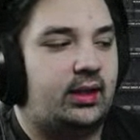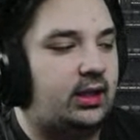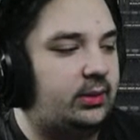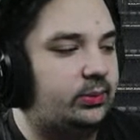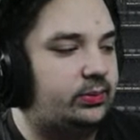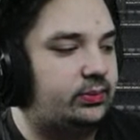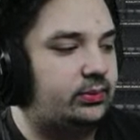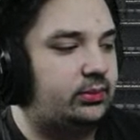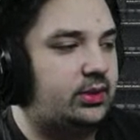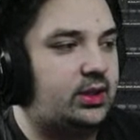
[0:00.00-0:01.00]
Um,
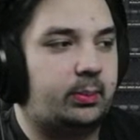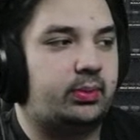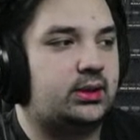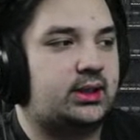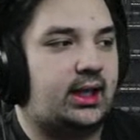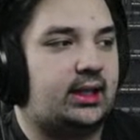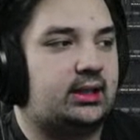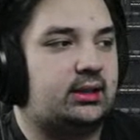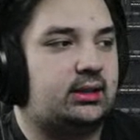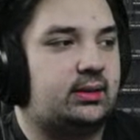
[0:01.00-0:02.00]
simple as that.
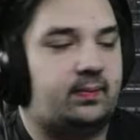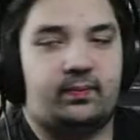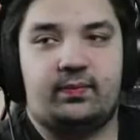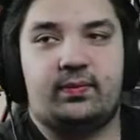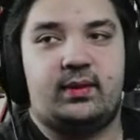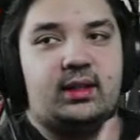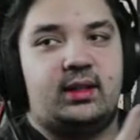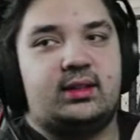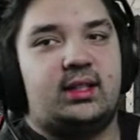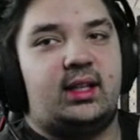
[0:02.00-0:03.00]

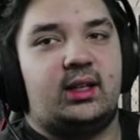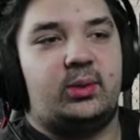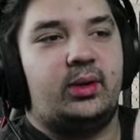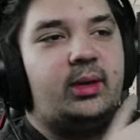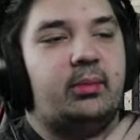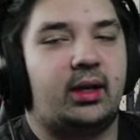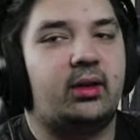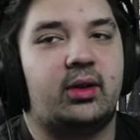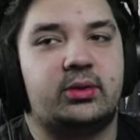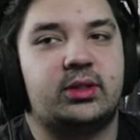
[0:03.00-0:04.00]
Take it away,
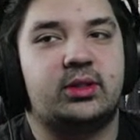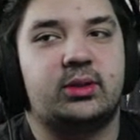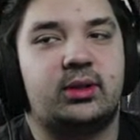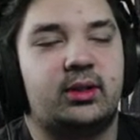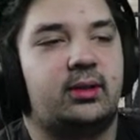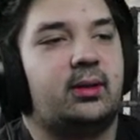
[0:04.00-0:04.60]
Michael Kosey Jr.